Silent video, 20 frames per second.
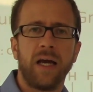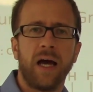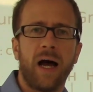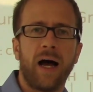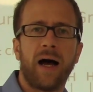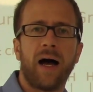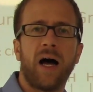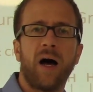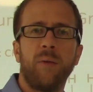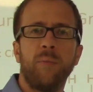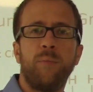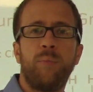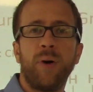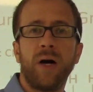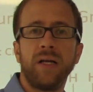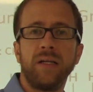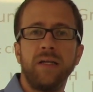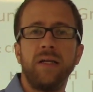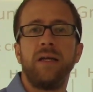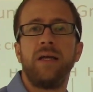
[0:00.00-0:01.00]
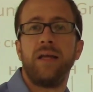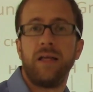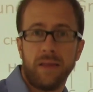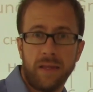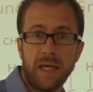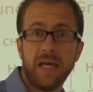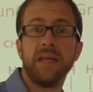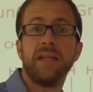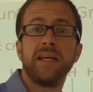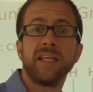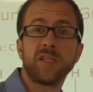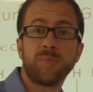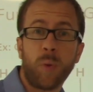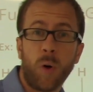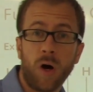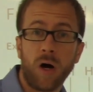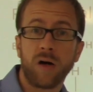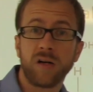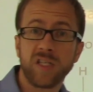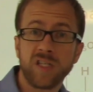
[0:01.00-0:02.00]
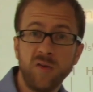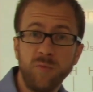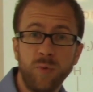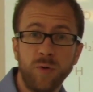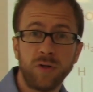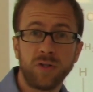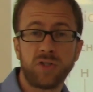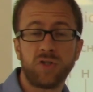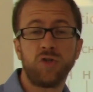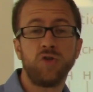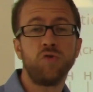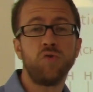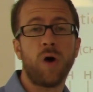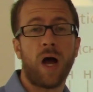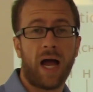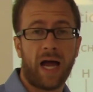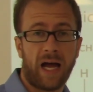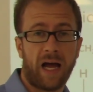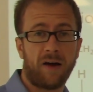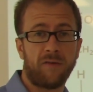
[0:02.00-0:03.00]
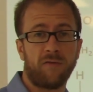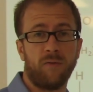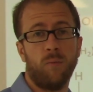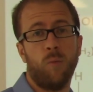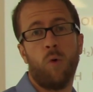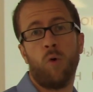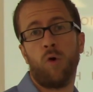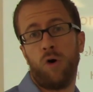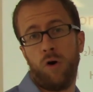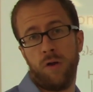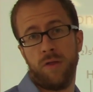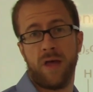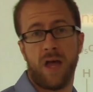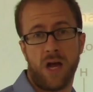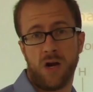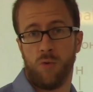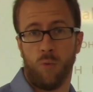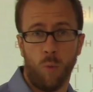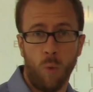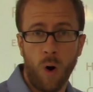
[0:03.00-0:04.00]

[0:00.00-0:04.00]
but it is possible to have more than